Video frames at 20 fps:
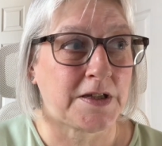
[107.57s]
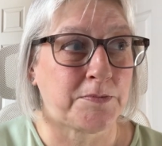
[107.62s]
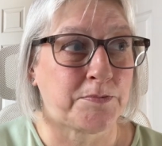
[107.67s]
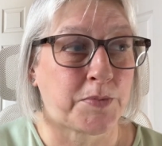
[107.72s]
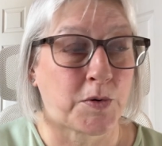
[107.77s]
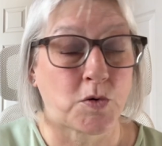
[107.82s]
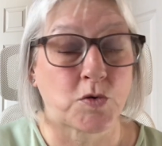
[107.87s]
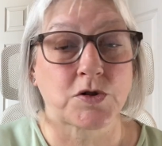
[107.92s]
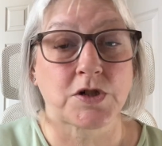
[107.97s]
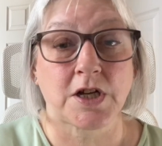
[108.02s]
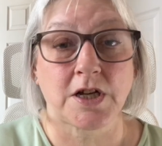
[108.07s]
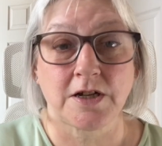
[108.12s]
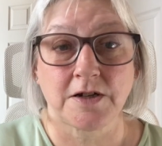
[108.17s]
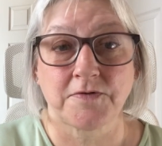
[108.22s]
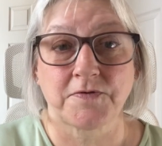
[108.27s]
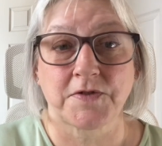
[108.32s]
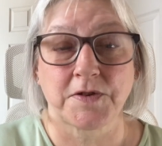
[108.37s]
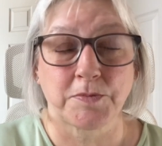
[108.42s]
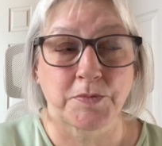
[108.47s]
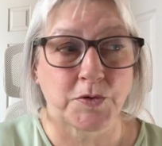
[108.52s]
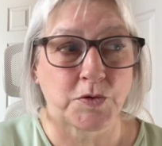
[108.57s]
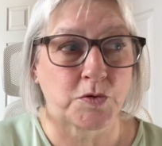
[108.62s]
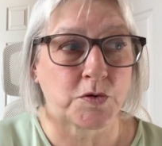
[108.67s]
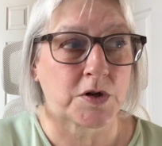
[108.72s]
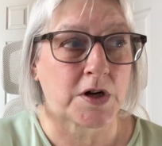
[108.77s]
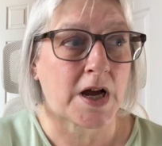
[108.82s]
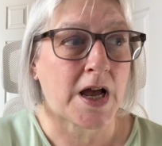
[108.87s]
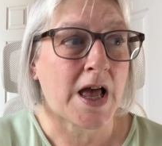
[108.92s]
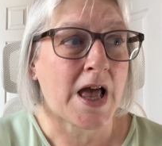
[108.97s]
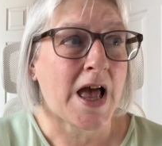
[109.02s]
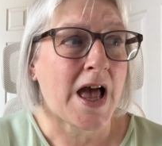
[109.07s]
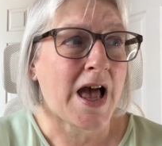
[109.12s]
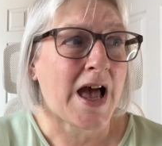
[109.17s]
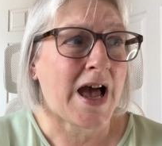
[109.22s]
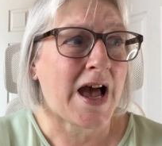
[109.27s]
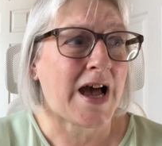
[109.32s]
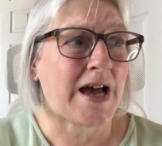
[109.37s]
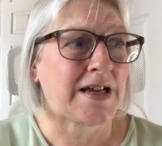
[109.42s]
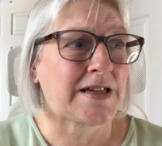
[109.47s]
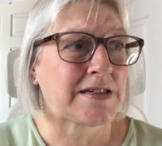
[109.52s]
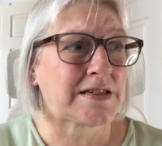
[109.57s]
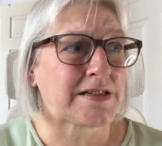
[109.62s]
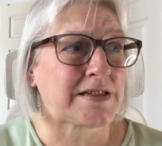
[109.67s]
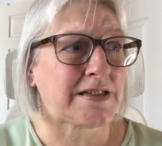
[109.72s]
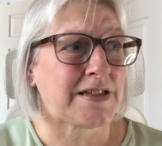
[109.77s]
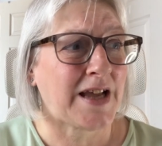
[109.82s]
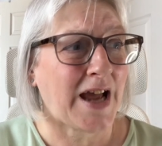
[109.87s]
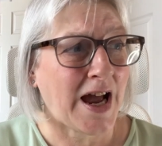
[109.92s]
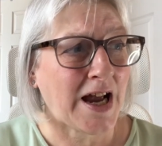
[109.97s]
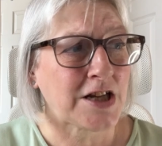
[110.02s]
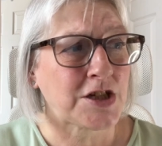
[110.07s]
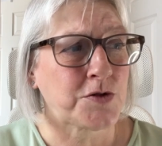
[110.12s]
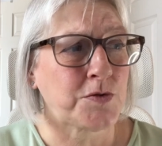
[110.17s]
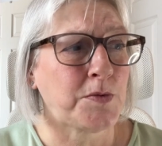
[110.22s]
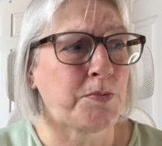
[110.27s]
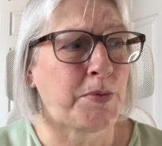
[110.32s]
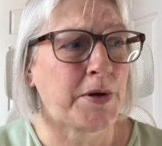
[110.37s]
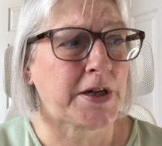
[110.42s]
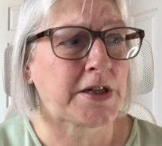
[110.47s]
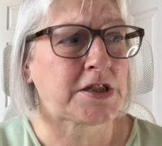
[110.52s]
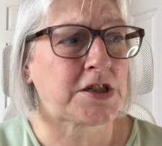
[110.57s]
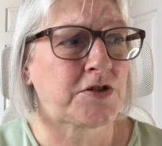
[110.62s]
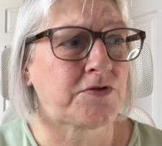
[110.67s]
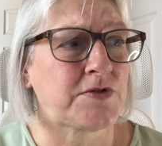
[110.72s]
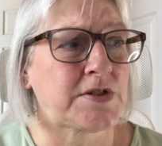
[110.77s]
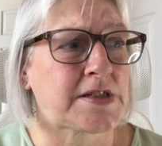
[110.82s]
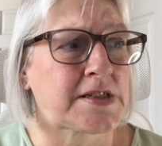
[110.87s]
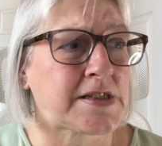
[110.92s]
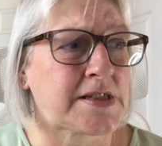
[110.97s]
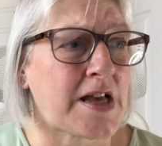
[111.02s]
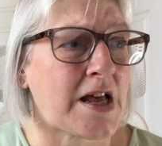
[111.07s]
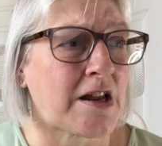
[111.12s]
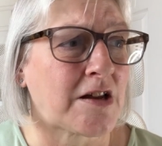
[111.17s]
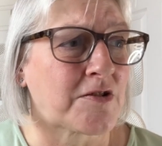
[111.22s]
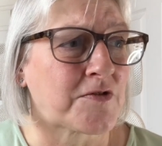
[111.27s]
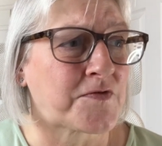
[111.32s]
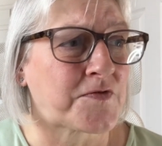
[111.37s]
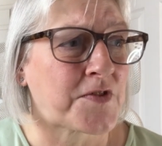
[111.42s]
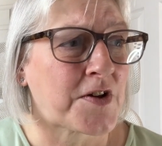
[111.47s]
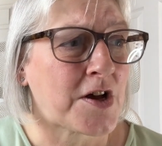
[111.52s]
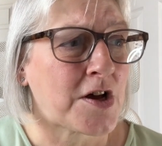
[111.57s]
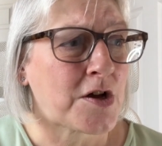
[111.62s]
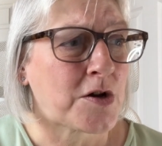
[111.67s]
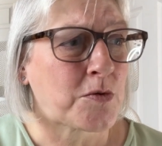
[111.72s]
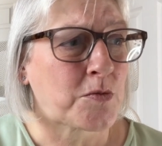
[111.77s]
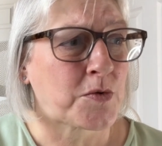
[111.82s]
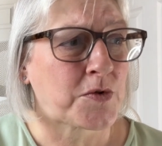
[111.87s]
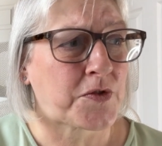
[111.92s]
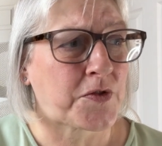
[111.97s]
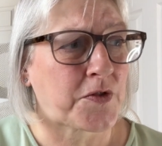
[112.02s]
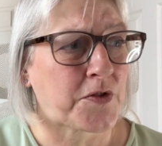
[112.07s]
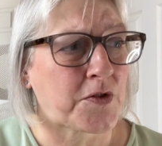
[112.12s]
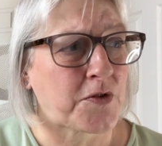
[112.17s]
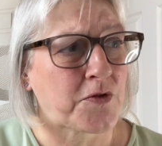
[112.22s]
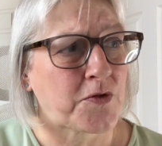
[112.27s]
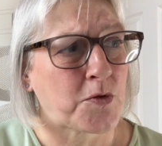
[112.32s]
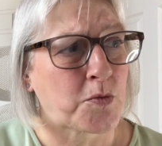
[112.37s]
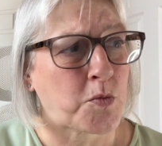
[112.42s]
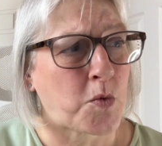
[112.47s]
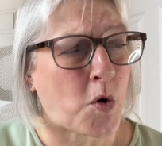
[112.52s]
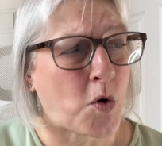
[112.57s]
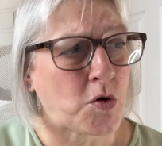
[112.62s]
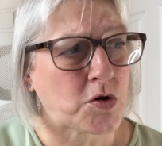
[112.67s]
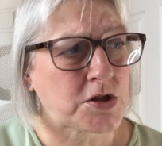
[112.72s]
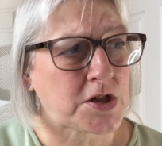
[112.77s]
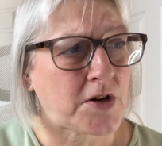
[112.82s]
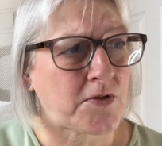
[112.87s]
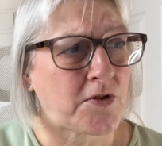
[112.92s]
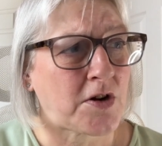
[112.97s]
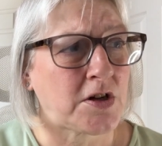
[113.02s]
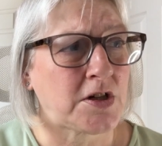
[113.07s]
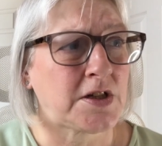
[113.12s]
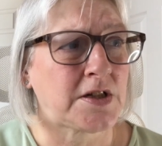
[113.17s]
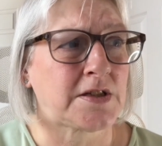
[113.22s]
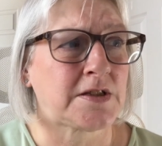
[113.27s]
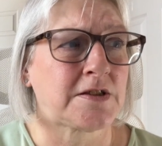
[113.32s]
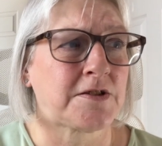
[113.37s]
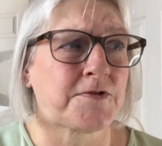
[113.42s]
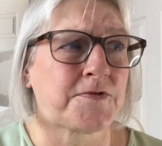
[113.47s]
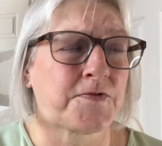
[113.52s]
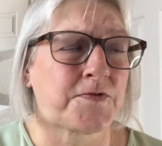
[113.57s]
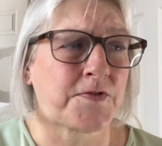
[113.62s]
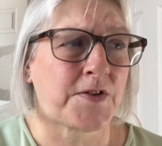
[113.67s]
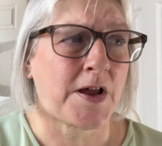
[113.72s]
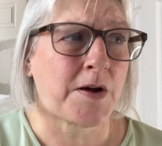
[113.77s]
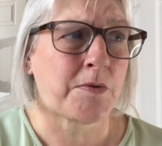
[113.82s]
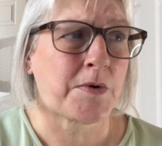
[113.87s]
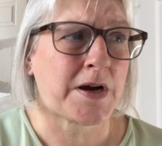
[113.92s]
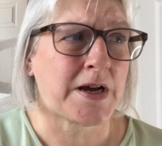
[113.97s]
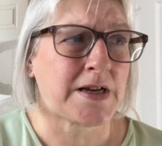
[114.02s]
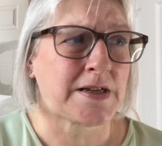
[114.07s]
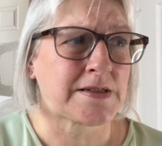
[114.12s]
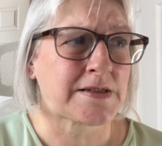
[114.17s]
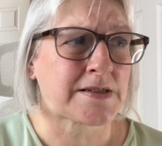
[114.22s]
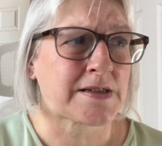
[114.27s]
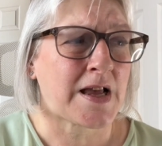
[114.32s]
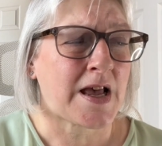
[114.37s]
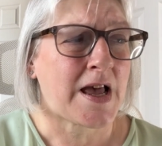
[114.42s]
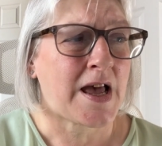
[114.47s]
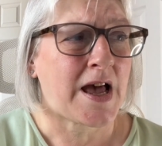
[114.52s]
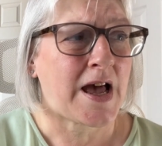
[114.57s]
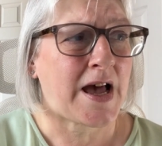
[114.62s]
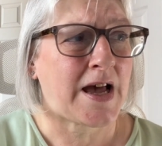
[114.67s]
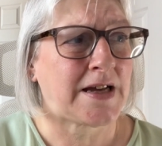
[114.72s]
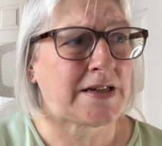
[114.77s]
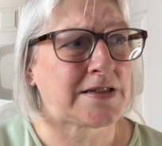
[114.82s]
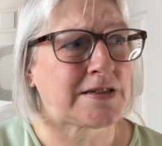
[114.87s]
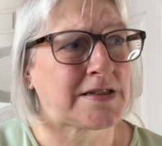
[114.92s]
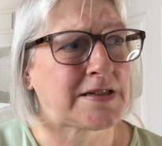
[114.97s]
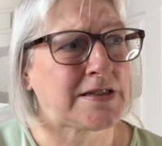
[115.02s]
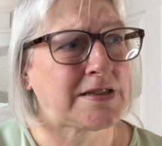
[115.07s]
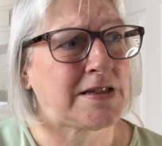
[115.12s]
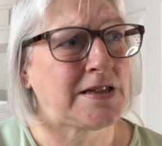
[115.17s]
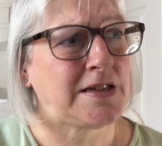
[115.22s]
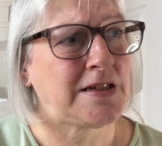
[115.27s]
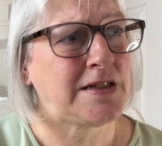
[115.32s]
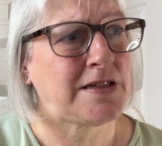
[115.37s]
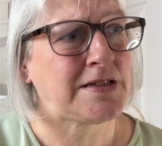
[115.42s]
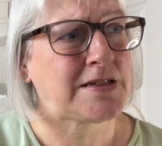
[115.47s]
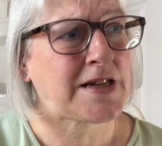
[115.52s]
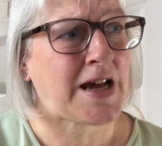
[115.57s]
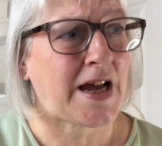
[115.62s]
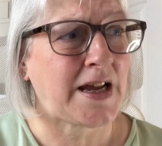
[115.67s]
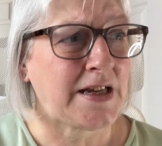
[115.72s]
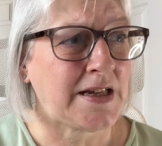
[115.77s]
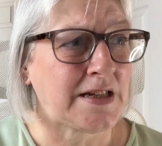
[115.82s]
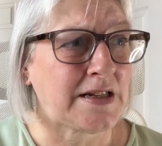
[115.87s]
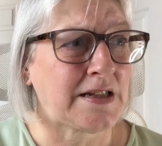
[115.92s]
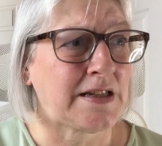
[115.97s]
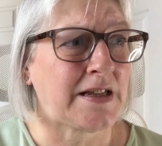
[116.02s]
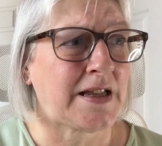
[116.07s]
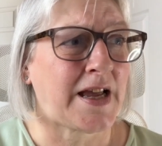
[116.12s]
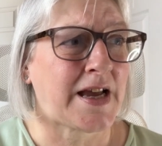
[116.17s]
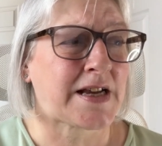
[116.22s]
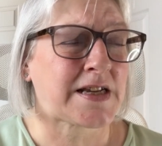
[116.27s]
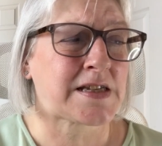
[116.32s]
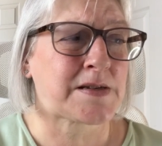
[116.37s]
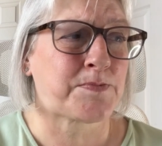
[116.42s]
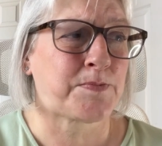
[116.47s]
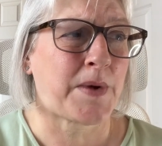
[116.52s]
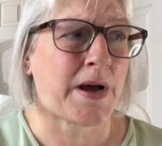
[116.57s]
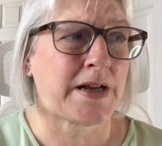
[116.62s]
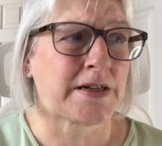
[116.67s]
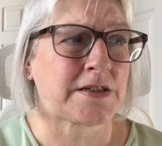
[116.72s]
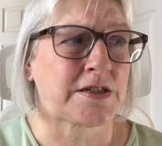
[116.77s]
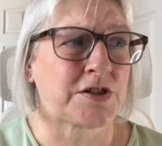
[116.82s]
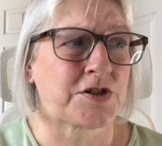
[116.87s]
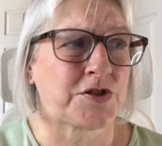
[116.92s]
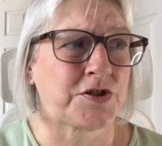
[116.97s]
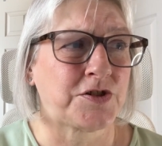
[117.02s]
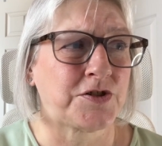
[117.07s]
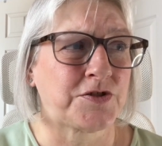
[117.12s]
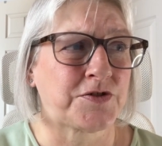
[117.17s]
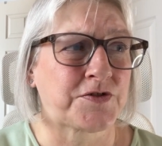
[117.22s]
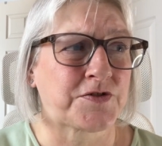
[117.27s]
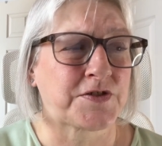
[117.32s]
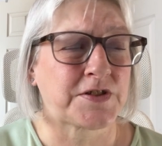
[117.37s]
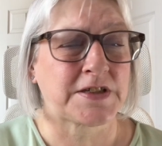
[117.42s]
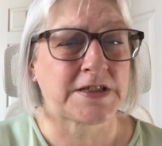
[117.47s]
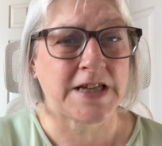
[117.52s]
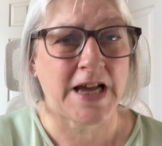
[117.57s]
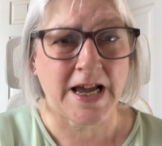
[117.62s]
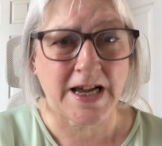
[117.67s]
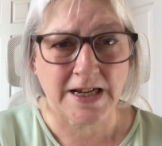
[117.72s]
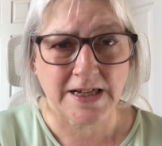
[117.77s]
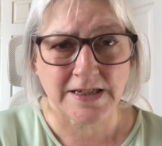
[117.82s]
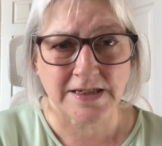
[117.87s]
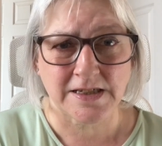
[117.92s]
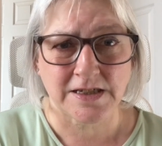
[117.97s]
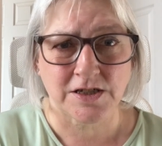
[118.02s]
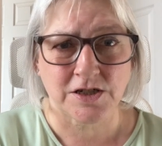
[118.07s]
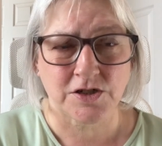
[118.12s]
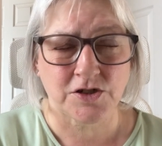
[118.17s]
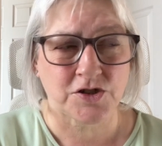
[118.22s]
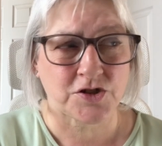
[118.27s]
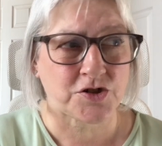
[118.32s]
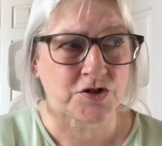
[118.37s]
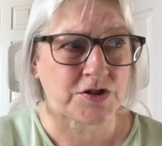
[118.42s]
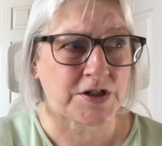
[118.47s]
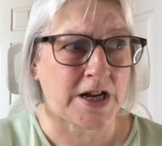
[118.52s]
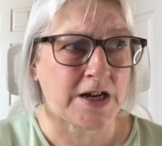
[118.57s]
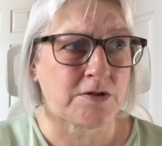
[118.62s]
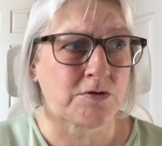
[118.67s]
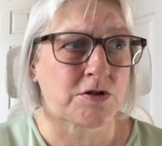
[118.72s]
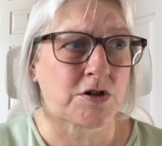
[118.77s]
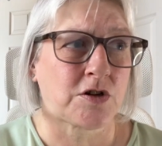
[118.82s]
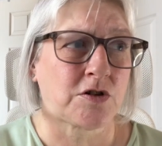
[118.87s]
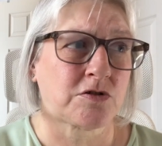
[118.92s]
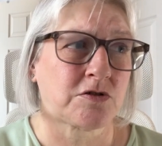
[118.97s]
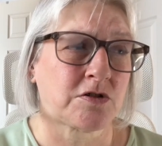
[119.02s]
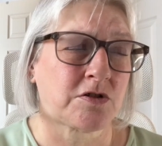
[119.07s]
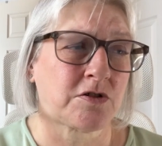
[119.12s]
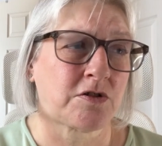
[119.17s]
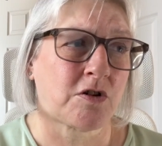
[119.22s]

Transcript: border of the book, and the actual picture itself with the water on it and the flowers and the title, The Expanded Earth, the text stood out on